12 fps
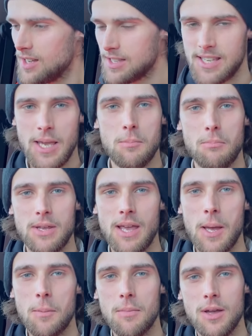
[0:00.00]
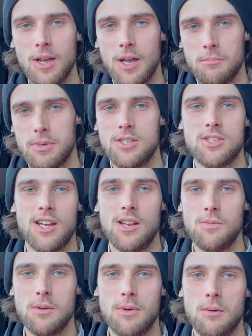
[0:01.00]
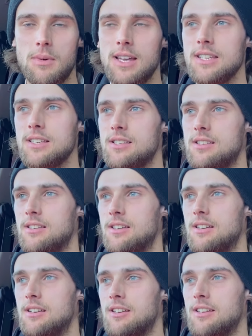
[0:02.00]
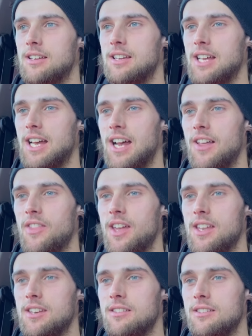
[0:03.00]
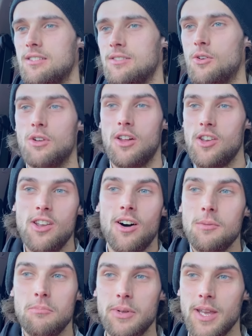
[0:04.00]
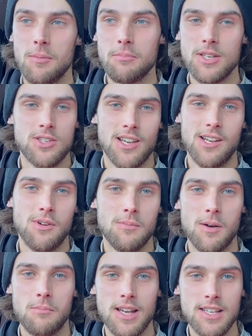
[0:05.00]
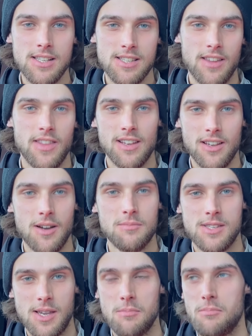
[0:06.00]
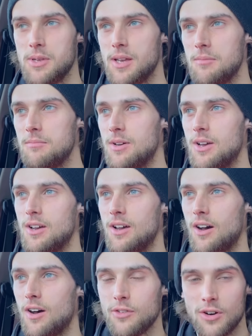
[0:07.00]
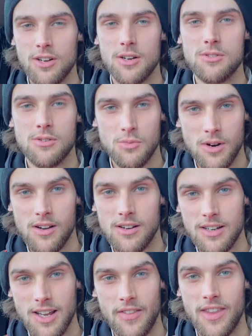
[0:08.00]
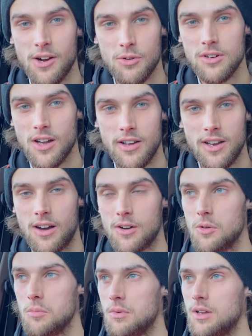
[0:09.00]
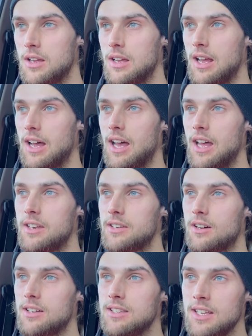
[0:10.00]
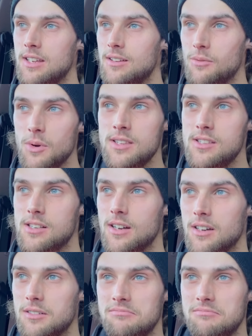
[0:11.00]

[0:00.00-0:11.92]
10 p.m. be chilling with my mates and then or like 9 p.m. be chilling with my mates and then come 10 p.m. I've got to go to work and they're all going home. And I did it in winter.